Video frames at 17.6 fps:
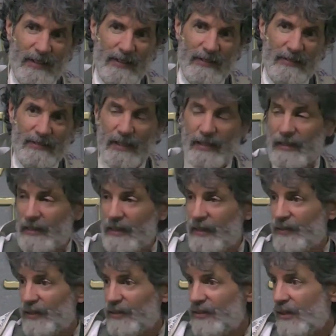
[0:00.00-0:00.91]
Secondly,
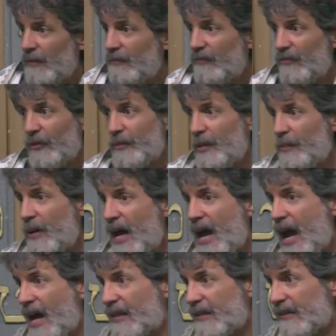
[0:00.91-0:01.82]
if there's something from the
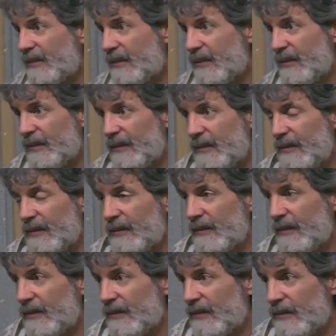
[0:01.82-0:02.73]
past,
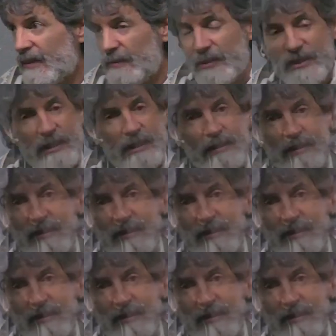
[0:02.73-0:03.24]
some sin